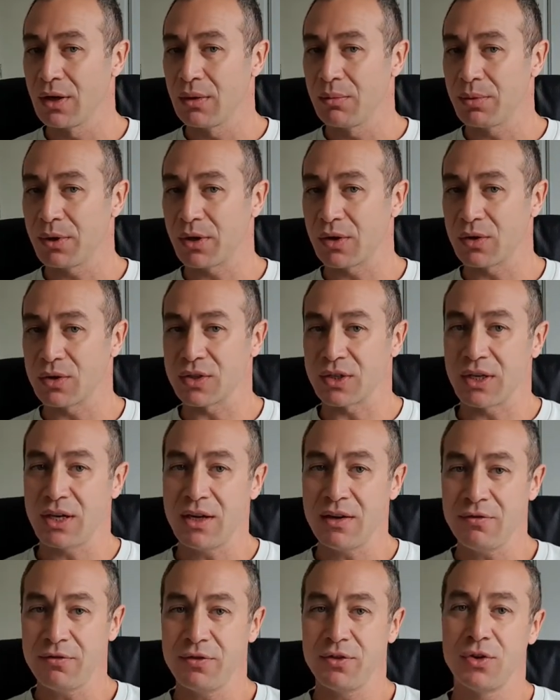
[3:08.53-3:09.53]
Because
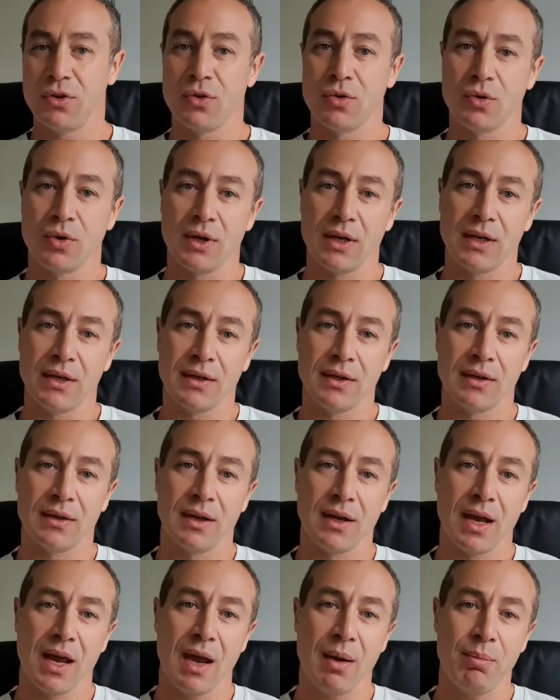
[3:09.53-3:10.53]
if you're in
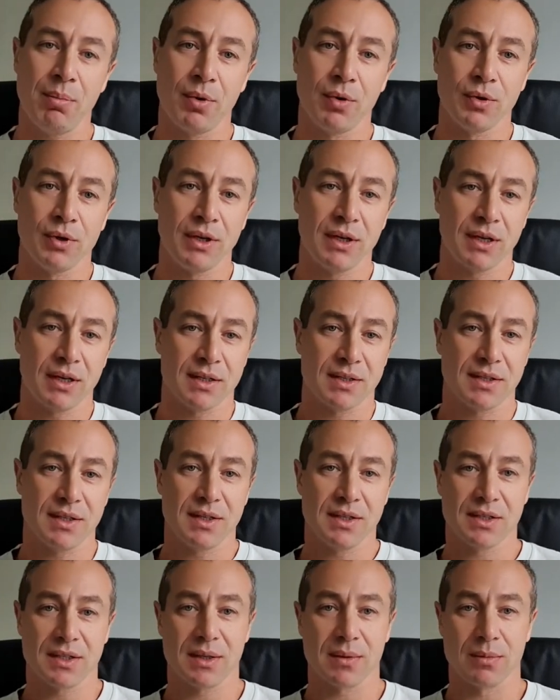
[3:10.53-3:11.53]
Apple
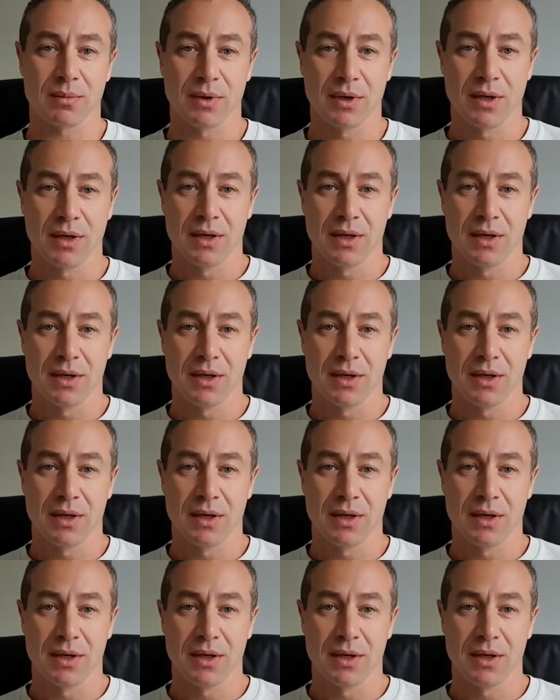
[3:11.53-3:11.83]
ecosystem,